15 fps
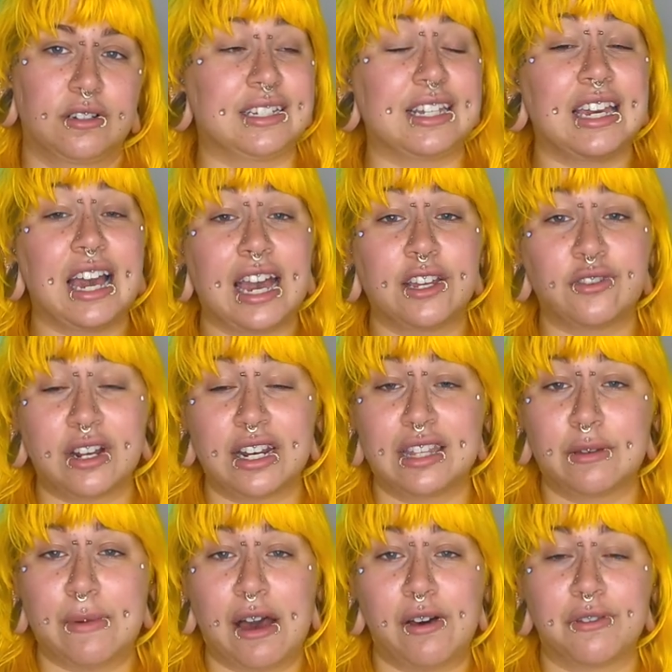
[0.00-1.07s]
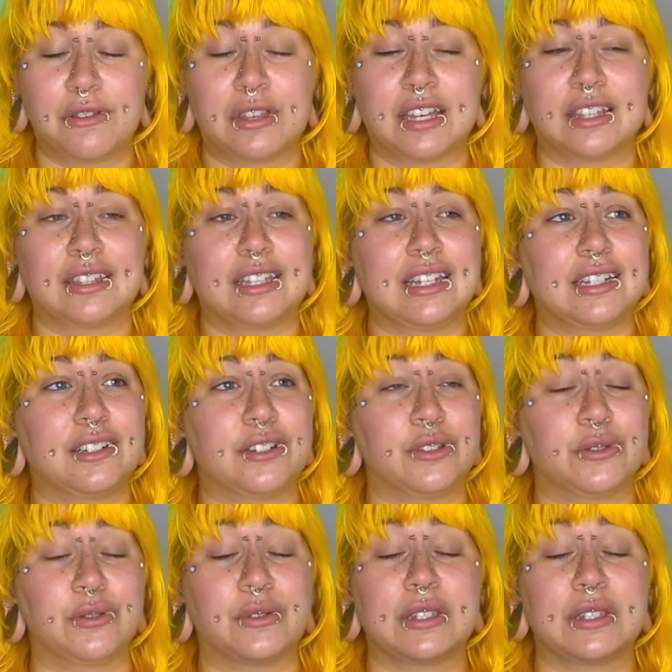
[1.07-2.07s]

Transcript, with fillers: Dehydrating the mouth can lead to